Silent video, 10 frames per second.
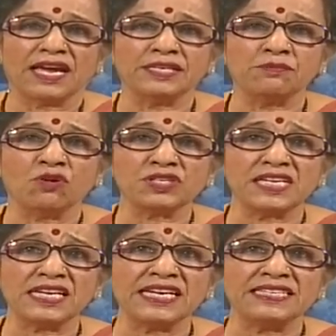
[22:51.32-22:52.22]
An
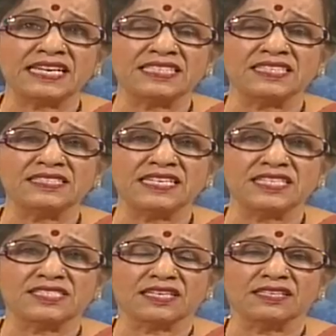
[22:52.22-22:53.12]
emotionally intelligent
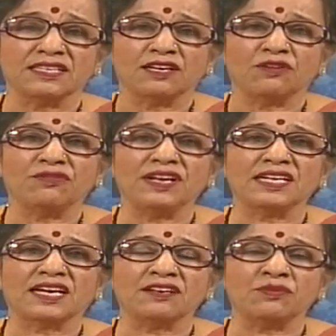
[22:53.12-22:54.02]
teacher
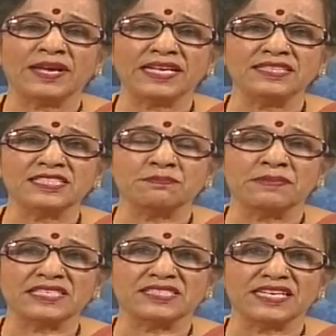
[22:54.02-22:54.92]
will convey this
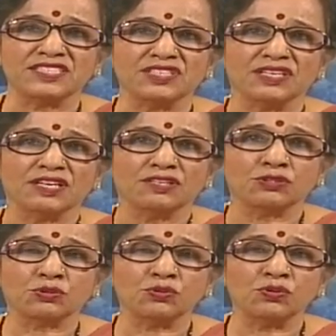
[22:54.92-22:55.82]
message
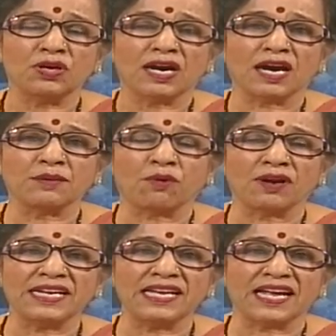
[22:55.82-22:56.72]
through her
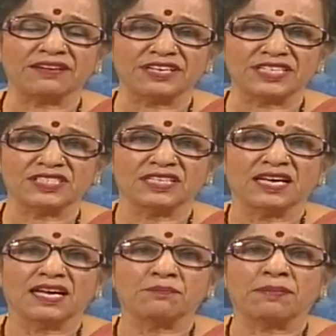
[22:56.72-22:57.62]
body language
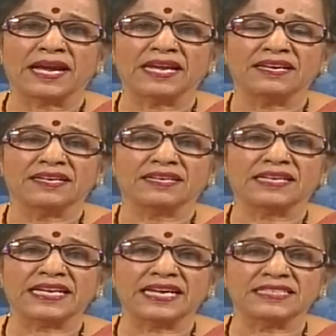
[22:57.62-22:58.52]
by
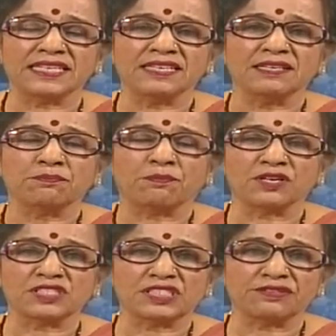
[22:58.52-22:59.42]
creating
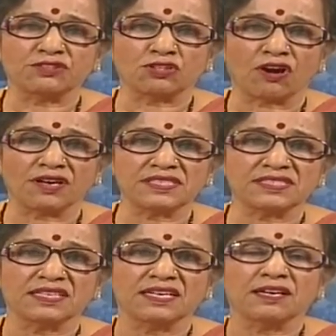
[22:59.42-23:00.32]
positive
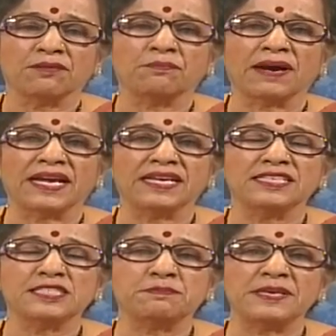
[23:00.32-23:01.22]
thoughts,
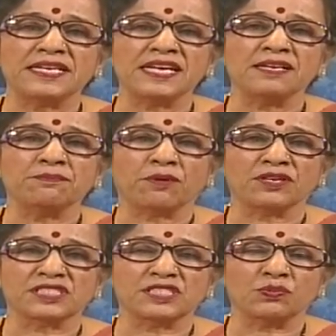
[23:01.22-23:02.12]
by speaking
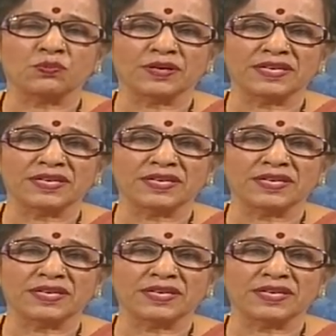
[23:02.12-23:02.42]
positive